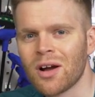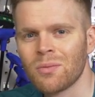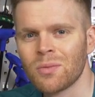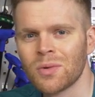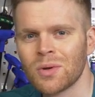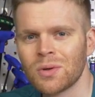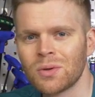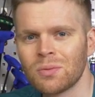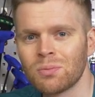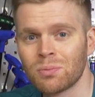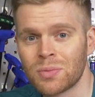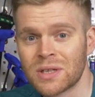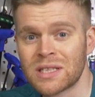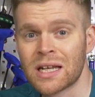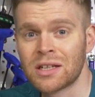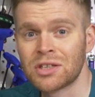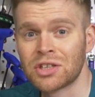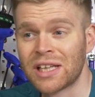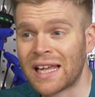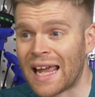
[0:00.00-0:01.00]
and we'll
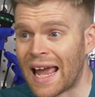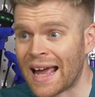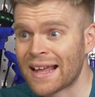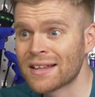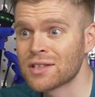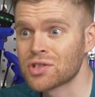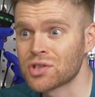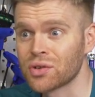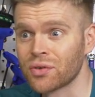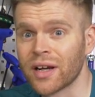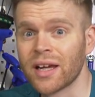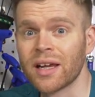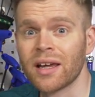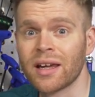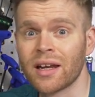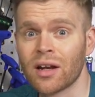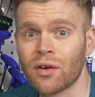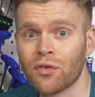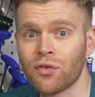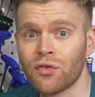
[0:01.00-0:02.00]
potentially answer it
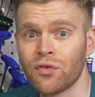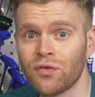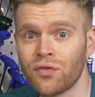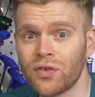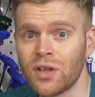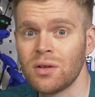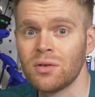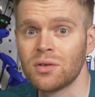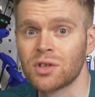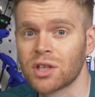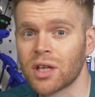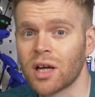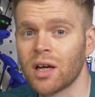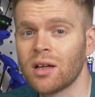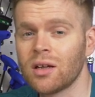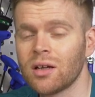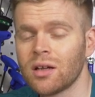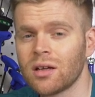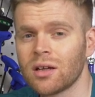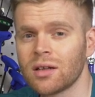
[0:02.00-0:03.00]
in a
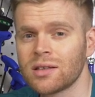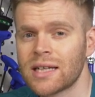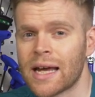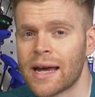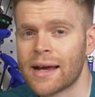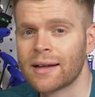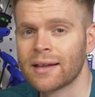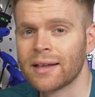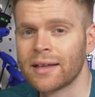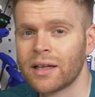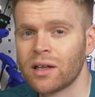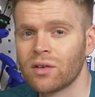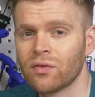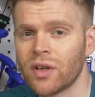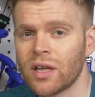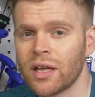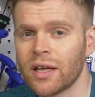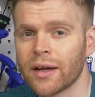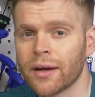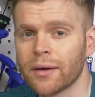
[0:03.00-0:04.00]
future Tech Clinic
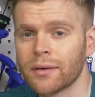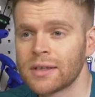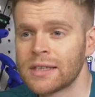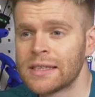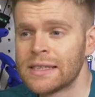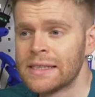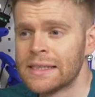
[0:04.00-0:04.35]
video.